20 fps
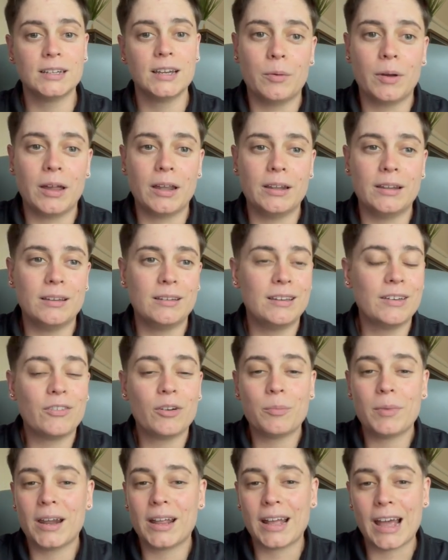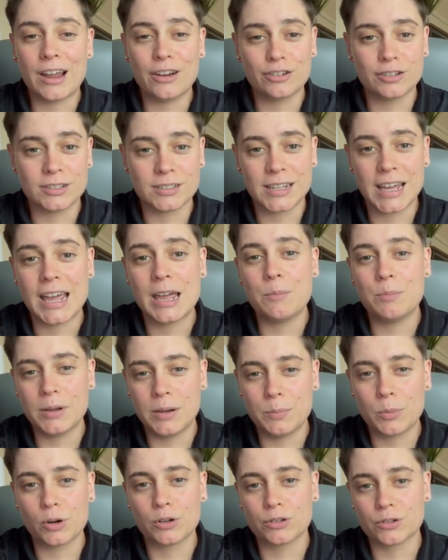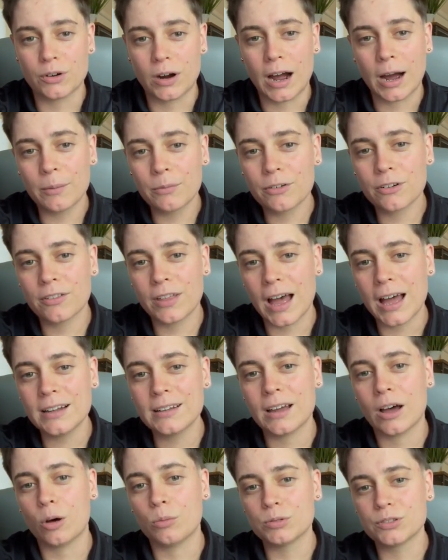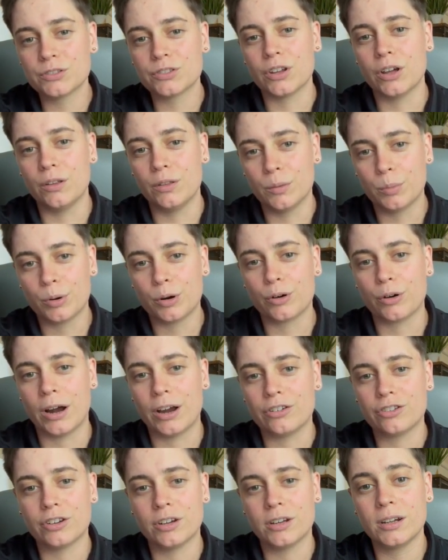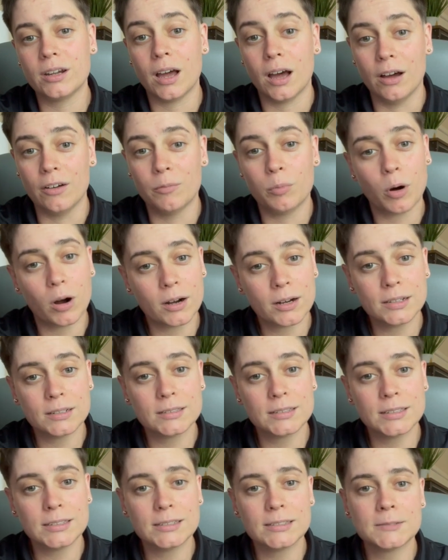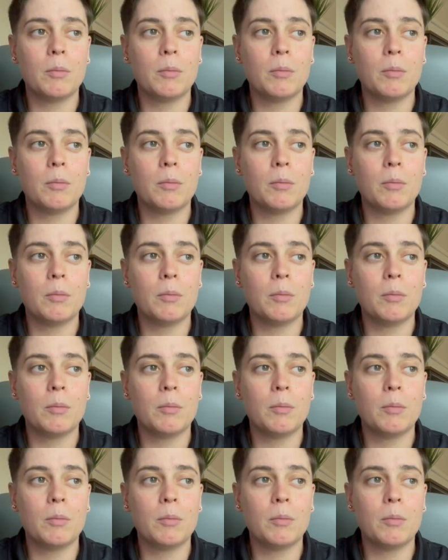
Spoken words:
and different medications can be prescribed for that to help slow the progression of Parkinson's.